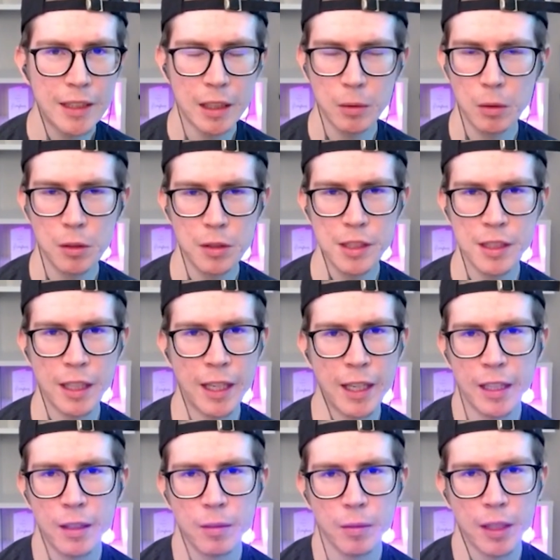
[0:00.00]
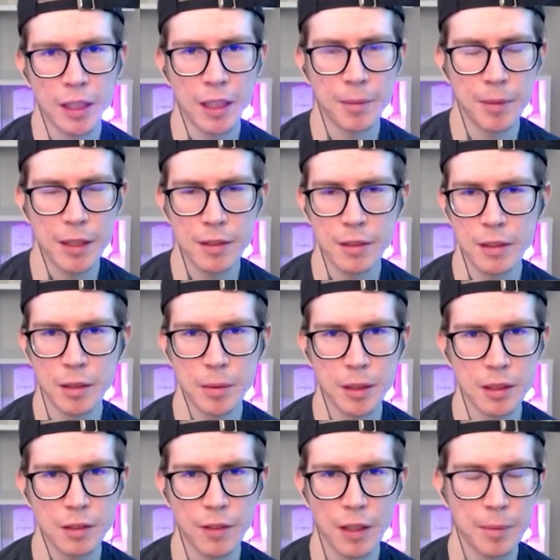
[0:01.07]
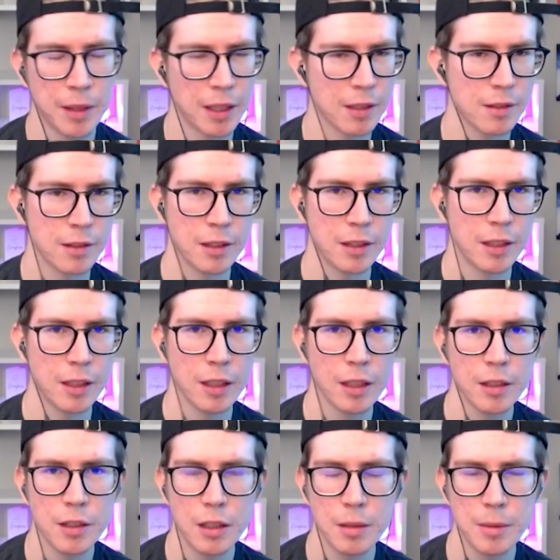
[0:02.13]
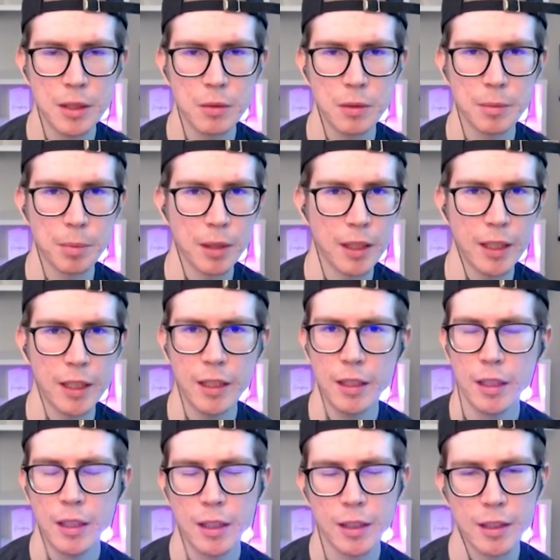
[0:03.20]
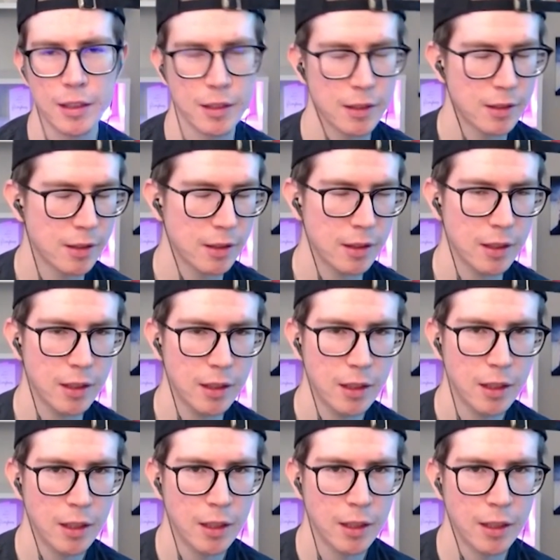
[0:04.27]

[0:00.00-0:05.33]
I think we were just ahead when it came to S&D because of how many S&D tournaments we played consistently.